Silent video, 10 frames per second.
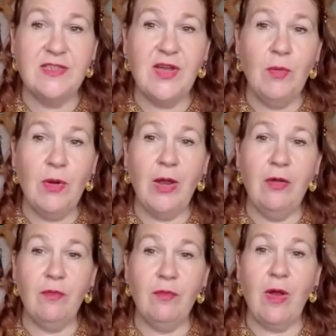So like
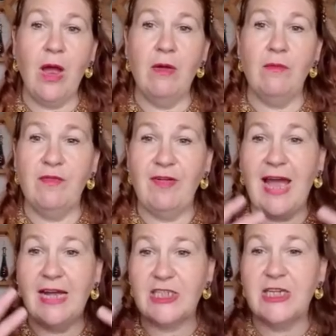they've
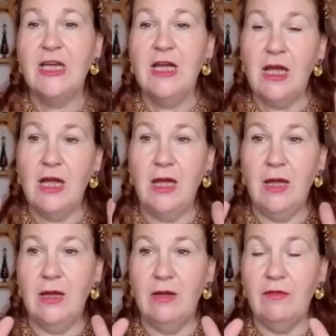had
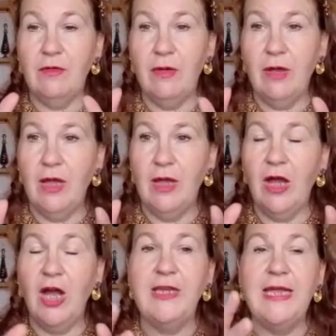
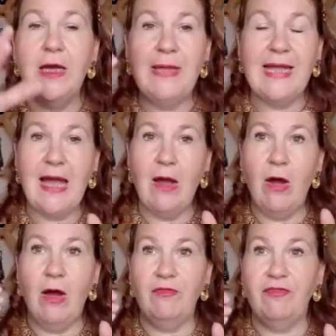honey coming out
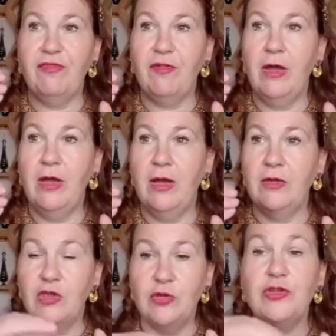of
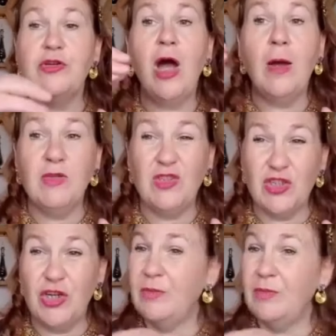Tutankhamun's
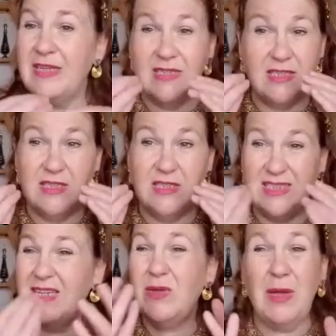tomb that's
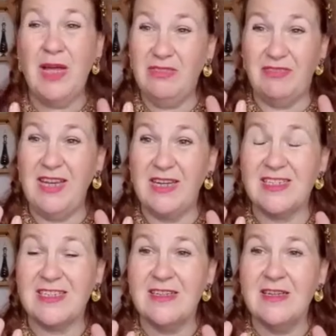still
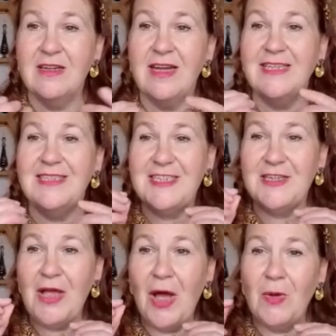perfect and
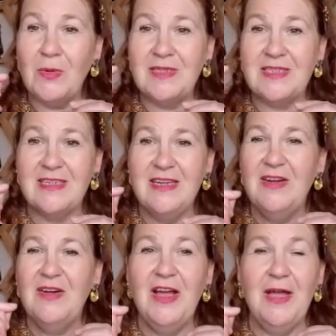still holds,
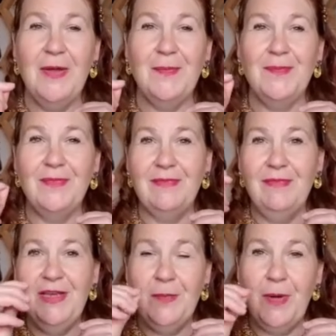
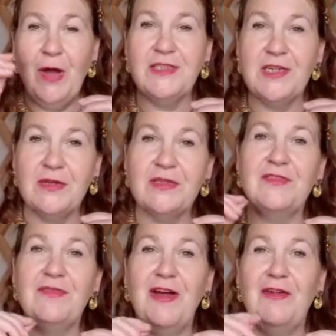particles
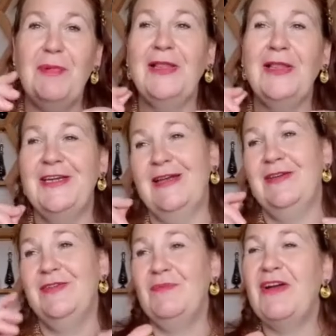of pollen,
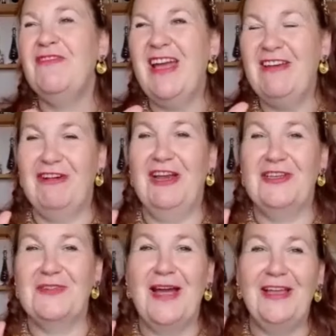and my favourite
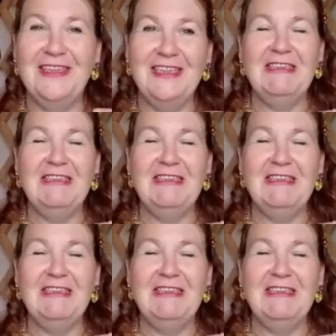as well,